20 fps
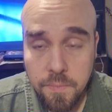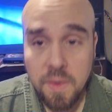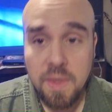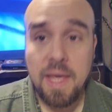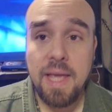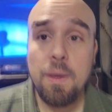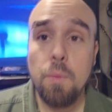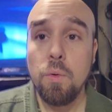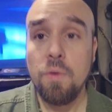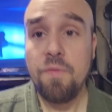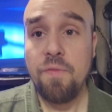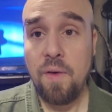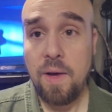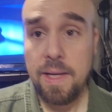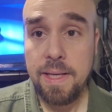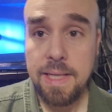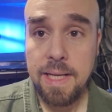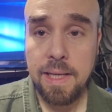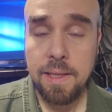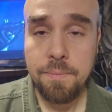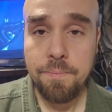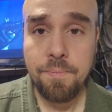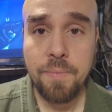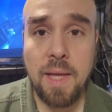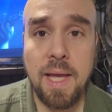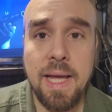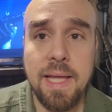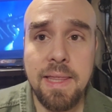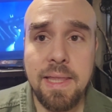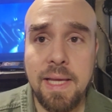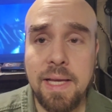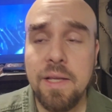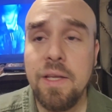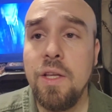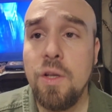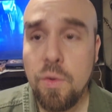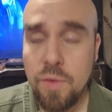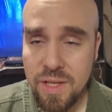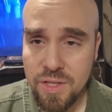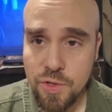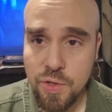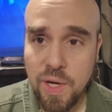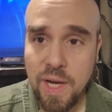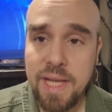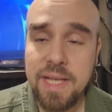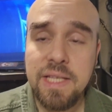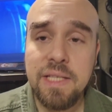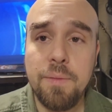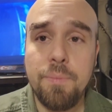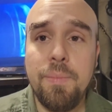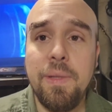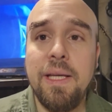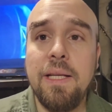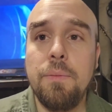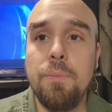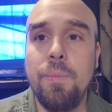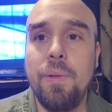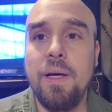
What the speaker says: they were fighting, and they trained a bit,